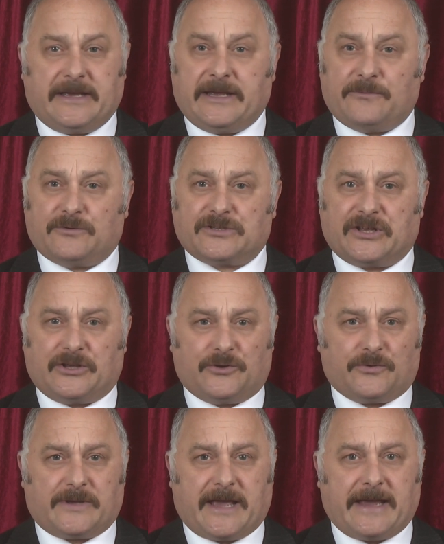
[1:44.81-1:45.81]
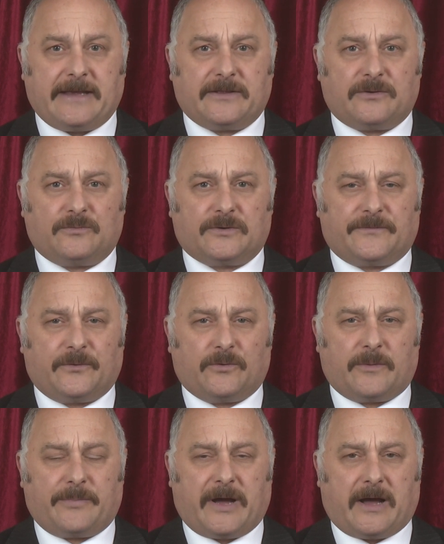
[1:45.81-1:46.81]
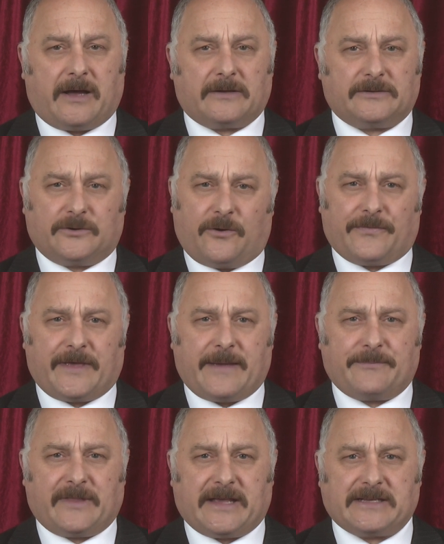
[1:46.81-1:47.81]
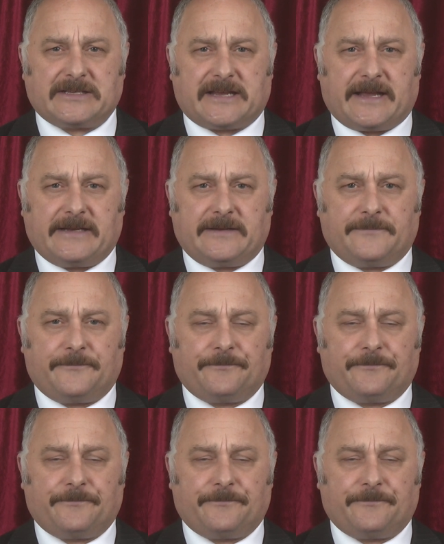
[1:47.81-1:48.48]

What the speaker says: It was the UK that would fall apart, not them, they said.